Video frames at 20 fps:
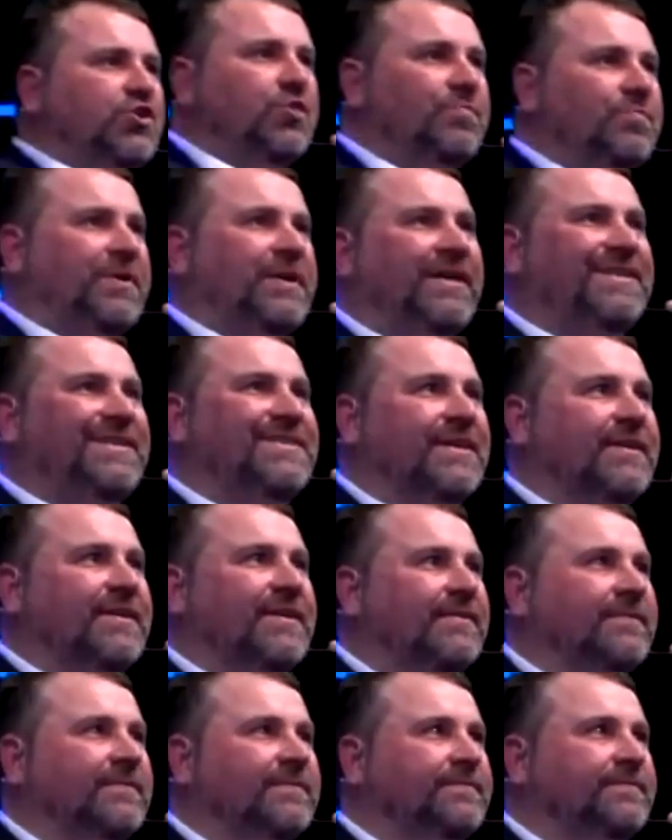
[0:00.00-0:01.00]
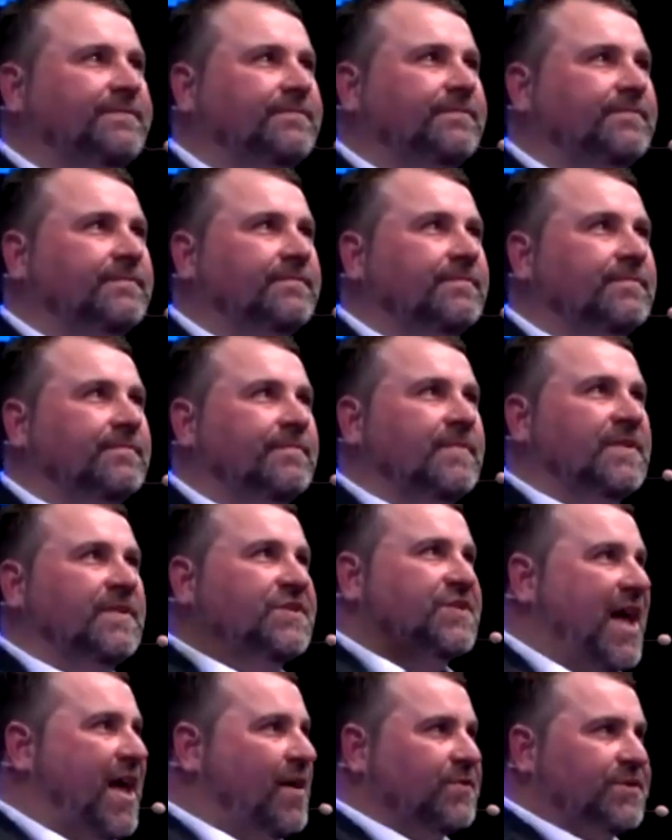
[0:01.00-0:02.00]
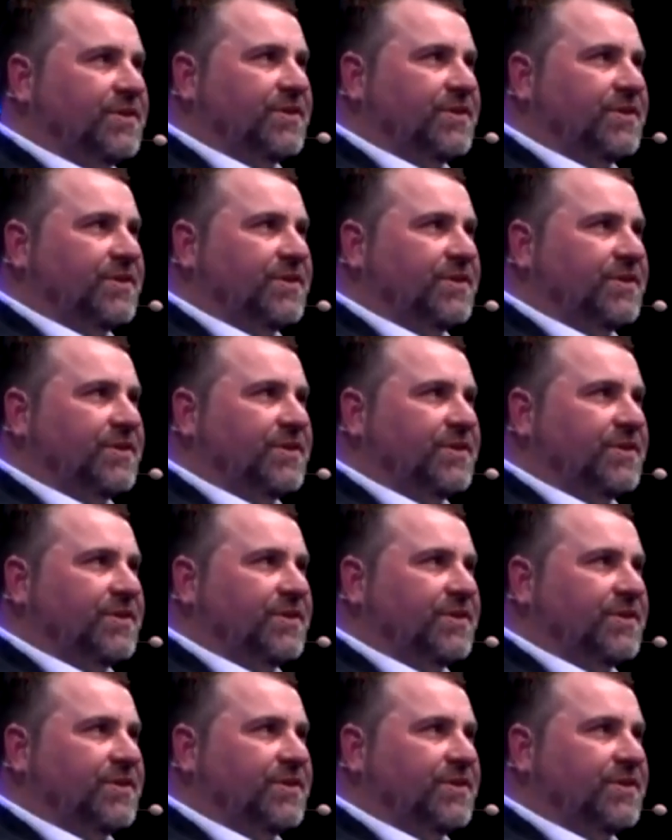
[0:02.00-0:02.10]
be easy. Sales is